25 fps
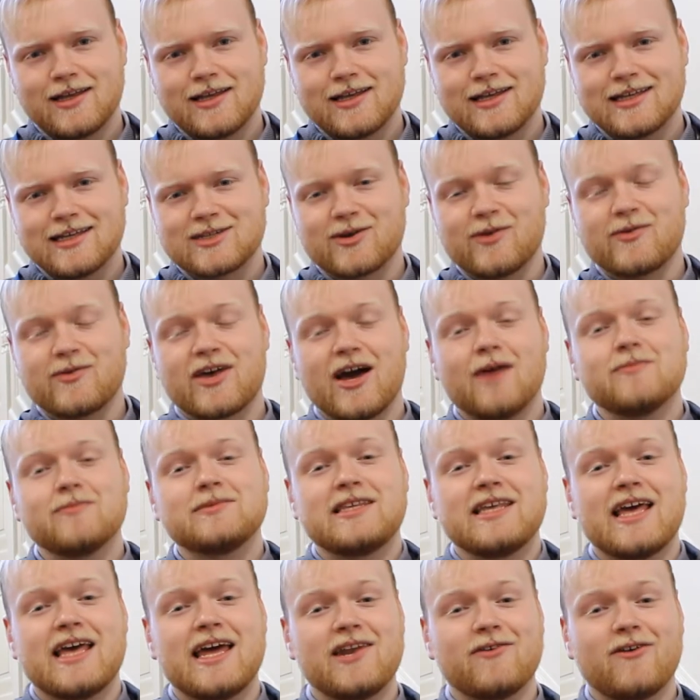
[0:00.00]
So we've come to
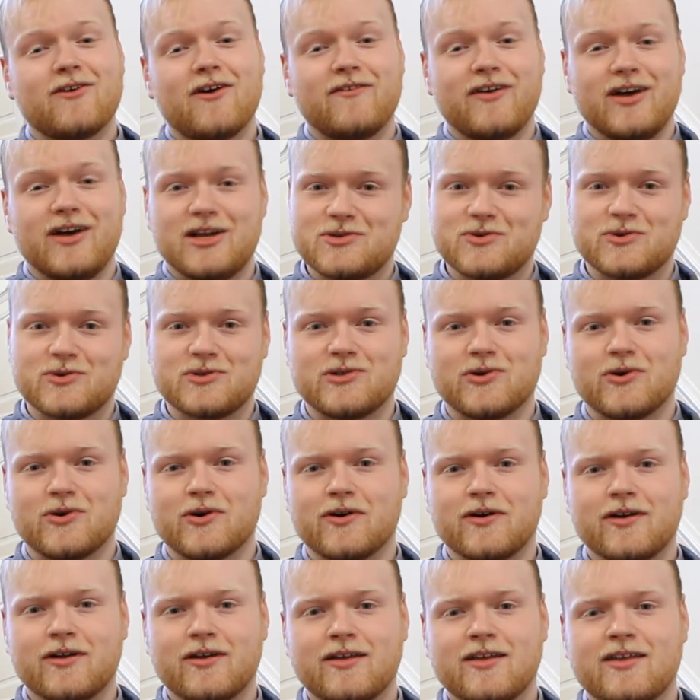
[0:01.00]
the end of our virtual
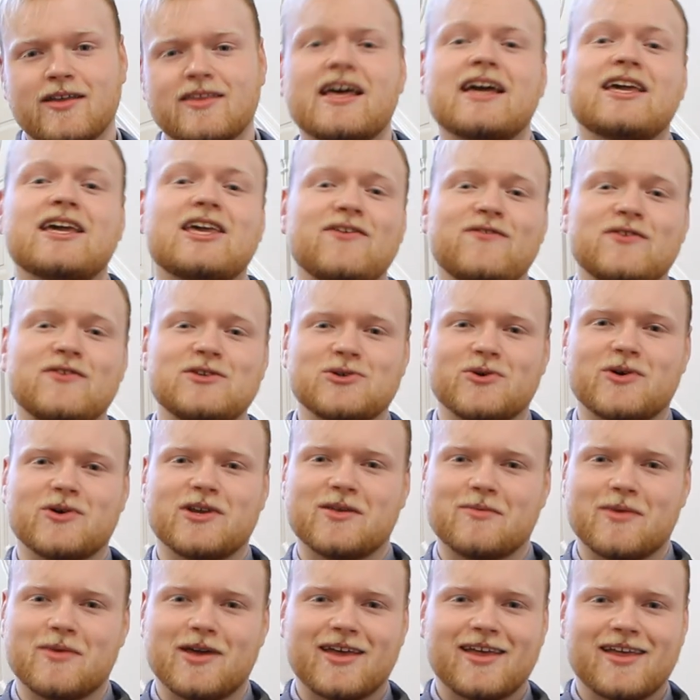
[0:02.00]
tour. Thank you for
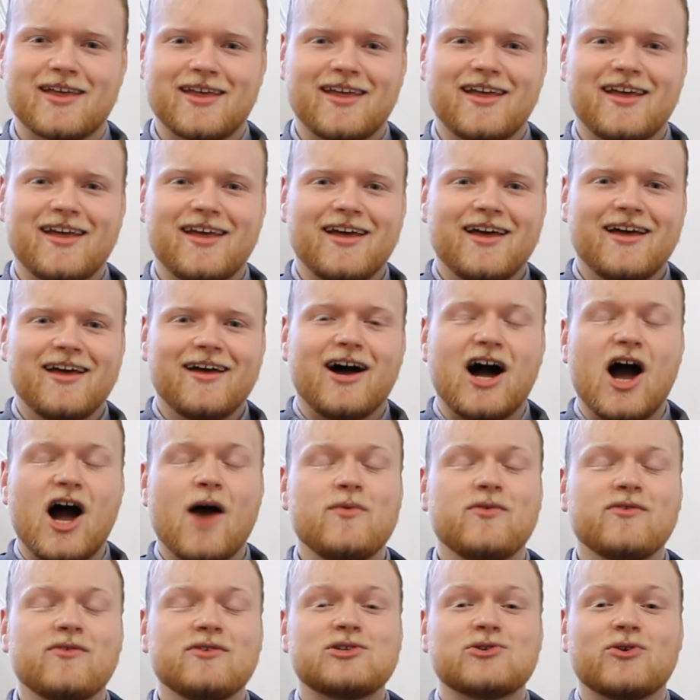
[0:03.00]
joining me. I
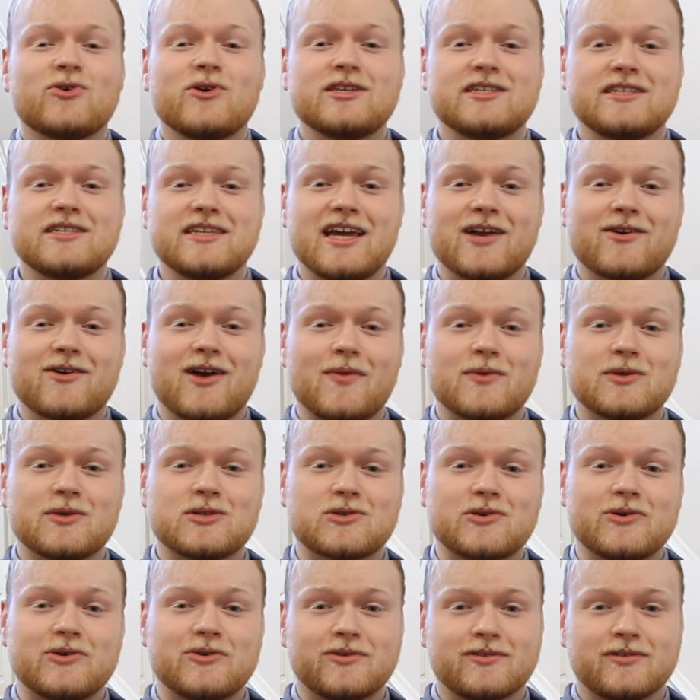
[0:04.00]
hope you enjoyed seeing around the
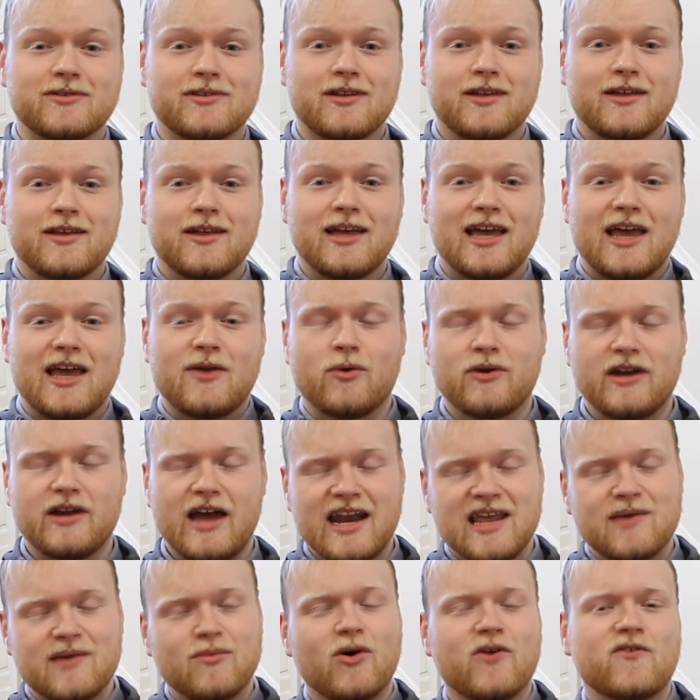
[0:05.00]
school. If you want
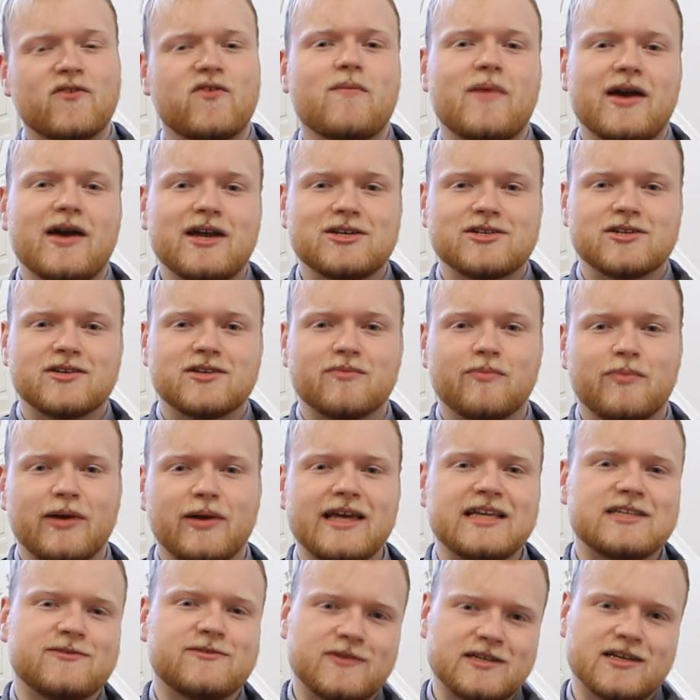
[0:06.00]
any more information,
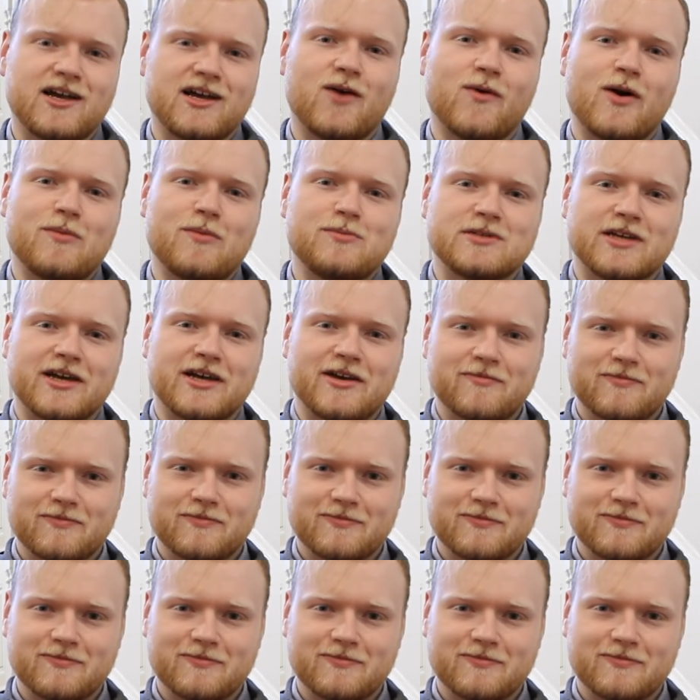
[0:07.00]
please visit our website.